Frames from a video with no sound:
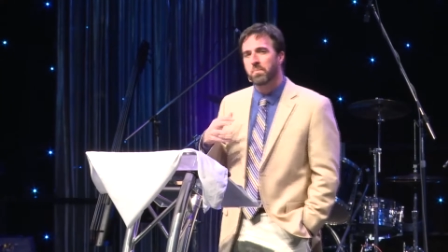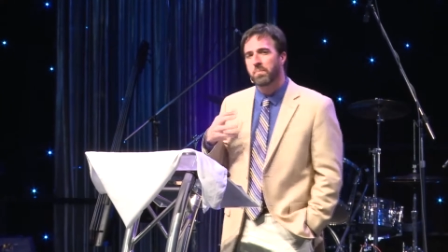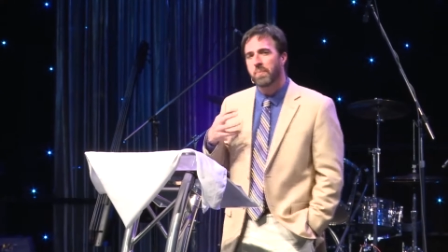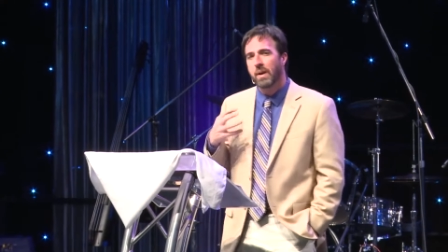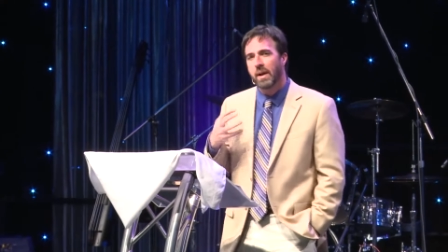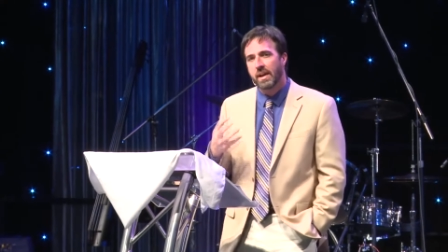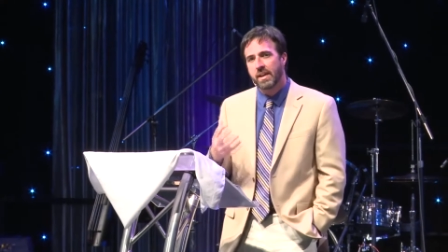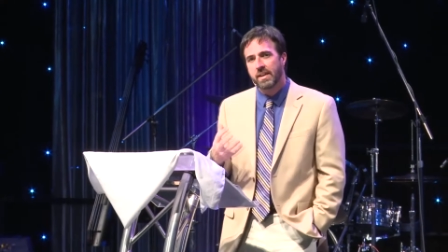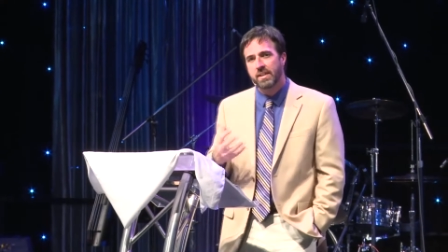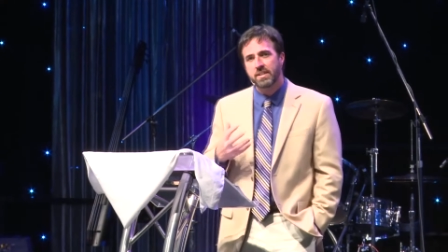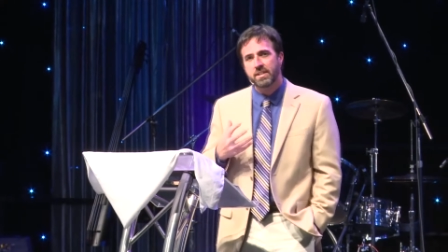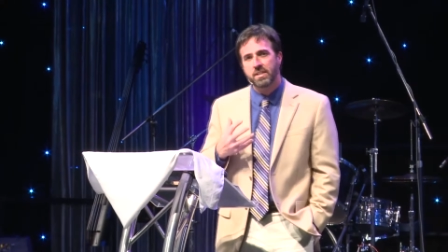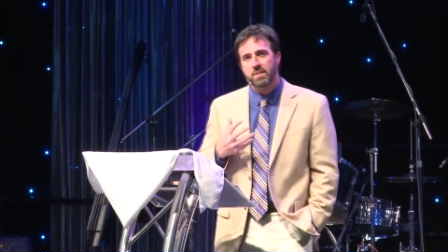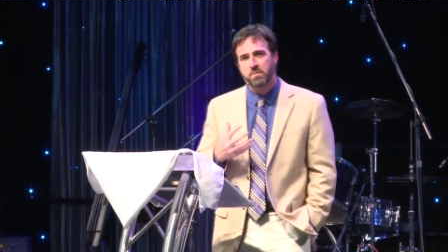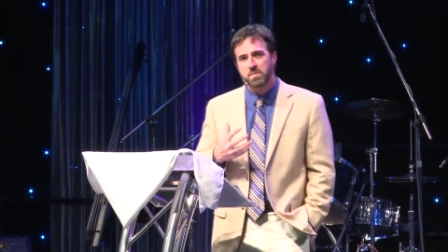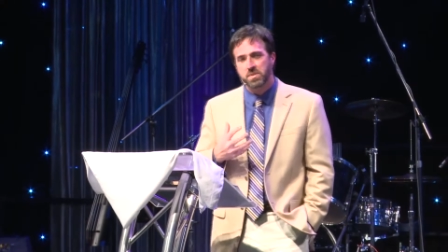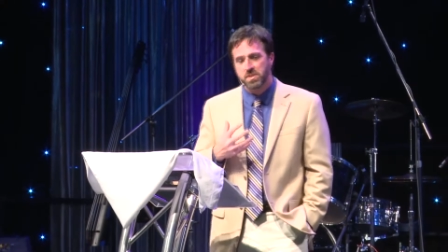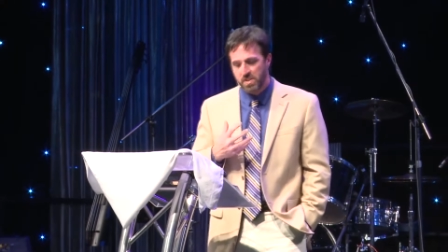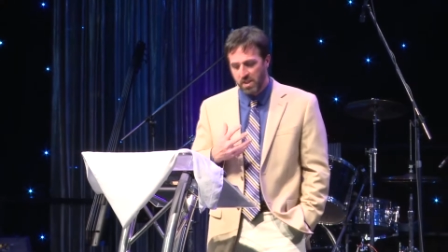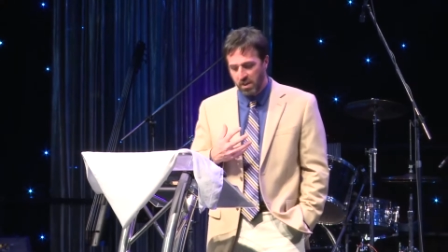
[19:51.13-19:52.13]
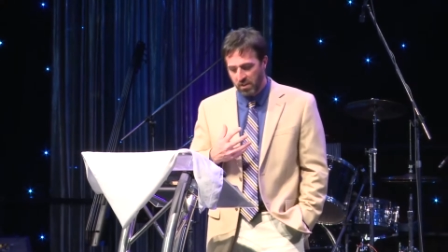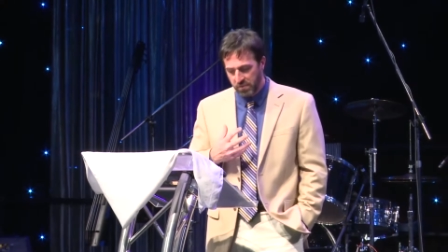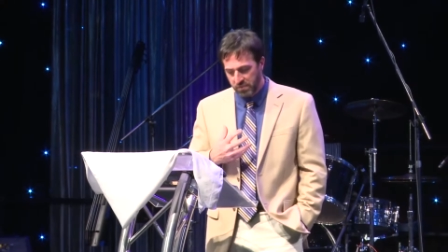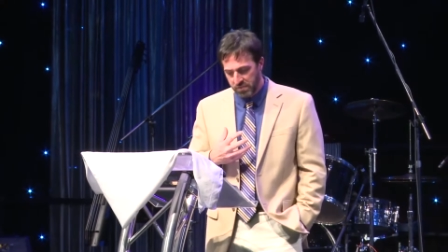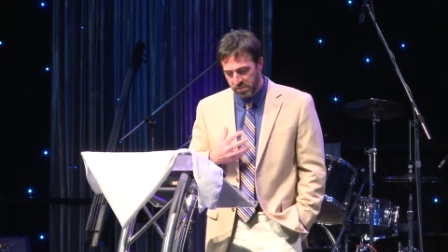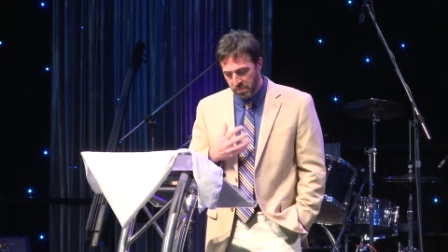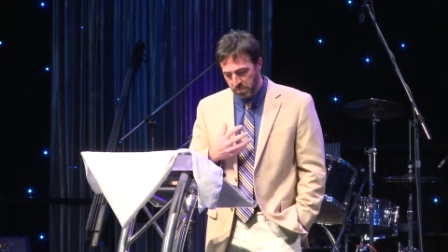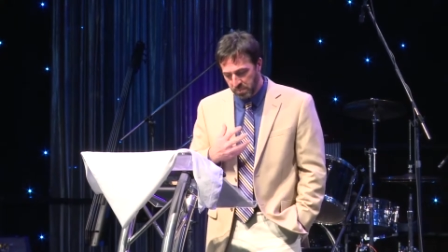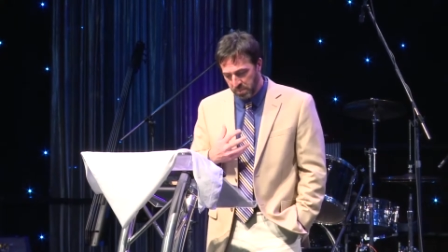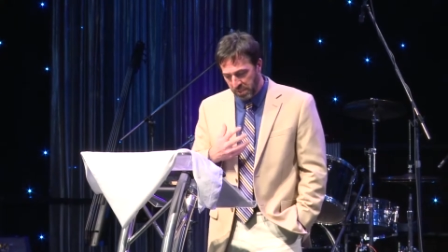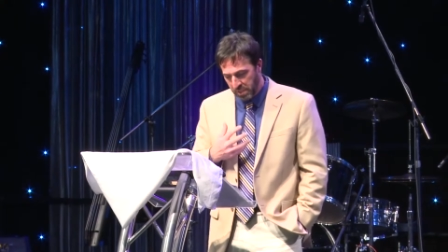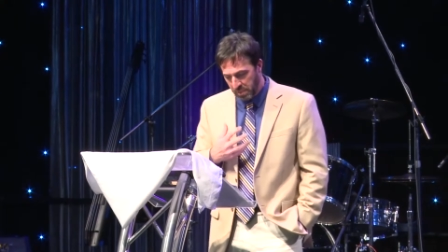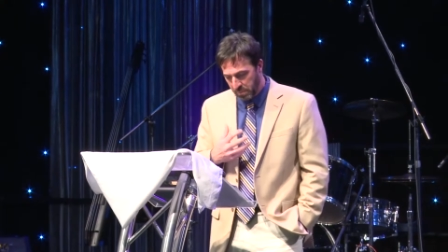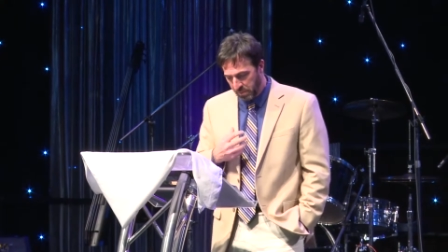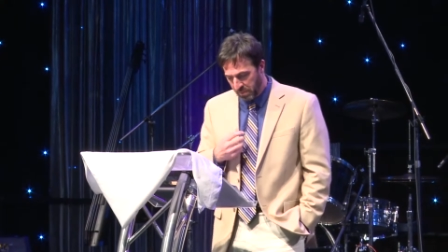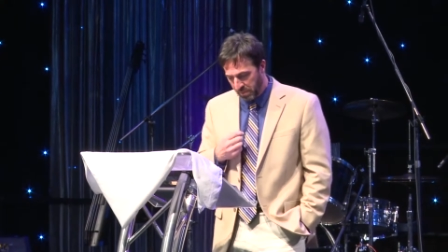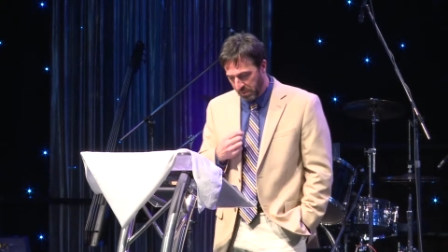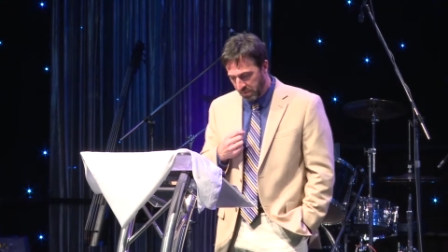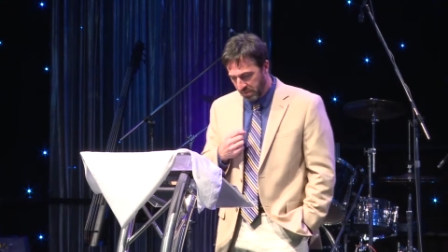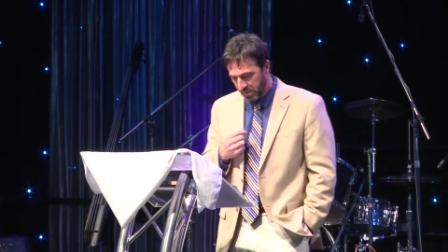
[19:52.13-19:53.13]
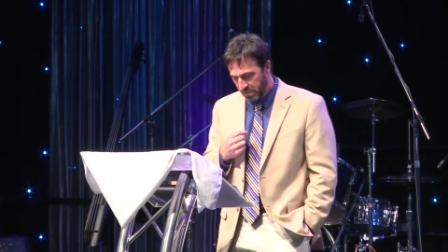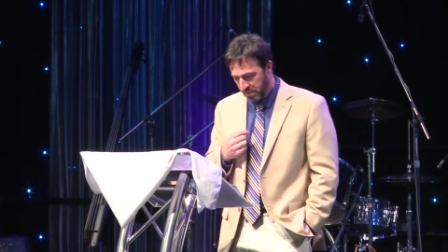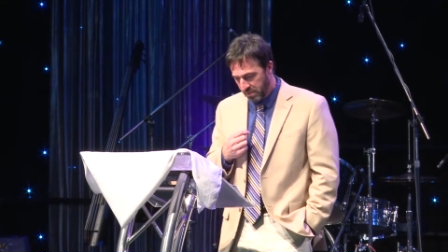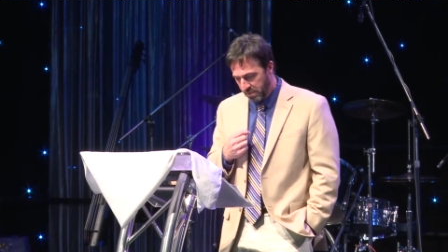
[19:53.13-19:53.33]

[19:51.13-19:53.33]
bind himself to people